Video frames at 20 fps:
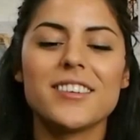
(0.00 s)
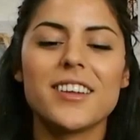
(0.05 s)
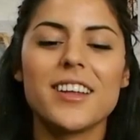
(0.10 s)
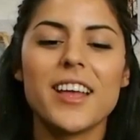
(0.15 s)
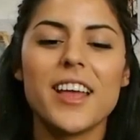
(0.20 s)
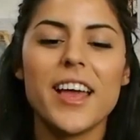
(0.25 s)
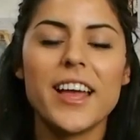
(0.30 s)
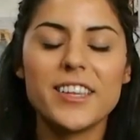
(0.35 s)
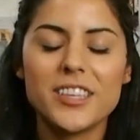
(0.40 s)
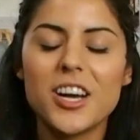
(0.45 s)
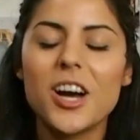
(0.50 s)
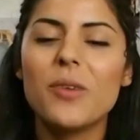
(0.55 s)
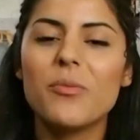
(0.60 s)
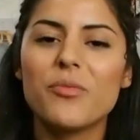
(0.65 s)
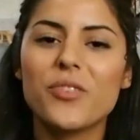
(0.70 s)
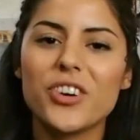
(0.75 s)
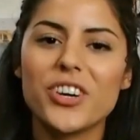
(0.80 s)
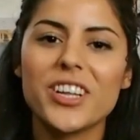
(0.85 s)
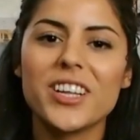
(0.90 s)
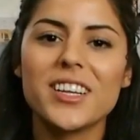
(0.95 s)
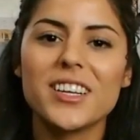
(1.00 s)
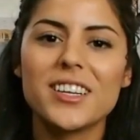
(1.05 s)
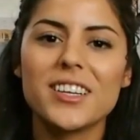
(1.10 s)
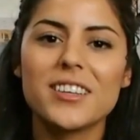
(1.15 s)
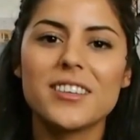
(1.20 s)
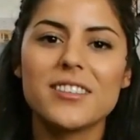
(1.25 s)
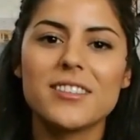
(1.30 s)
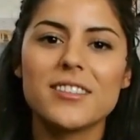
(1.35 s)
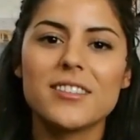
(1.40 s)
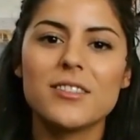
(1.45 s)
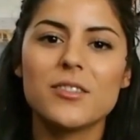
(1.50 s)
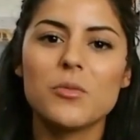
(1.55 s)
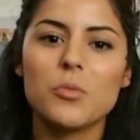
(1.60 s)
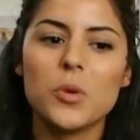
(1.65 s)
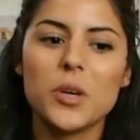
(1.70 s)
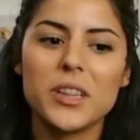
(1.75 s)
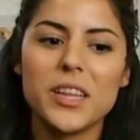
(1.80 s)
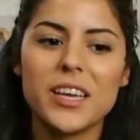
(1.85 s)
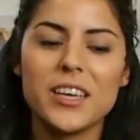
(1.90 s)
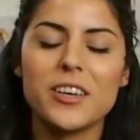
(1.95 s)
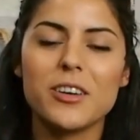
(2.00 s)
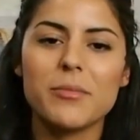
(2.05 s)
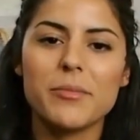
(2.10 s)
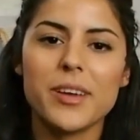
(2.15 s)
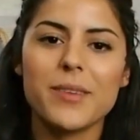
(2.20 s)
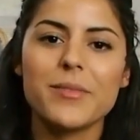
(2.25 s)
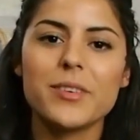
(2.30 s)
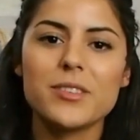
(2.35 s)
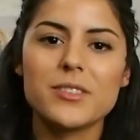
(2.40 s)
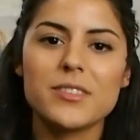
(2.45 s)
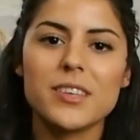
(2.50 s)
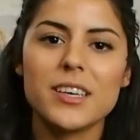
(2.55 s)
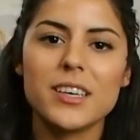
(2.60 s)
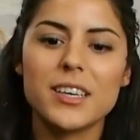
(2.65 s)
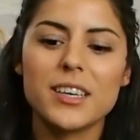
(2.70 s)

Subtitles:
and comforted when they hear my music.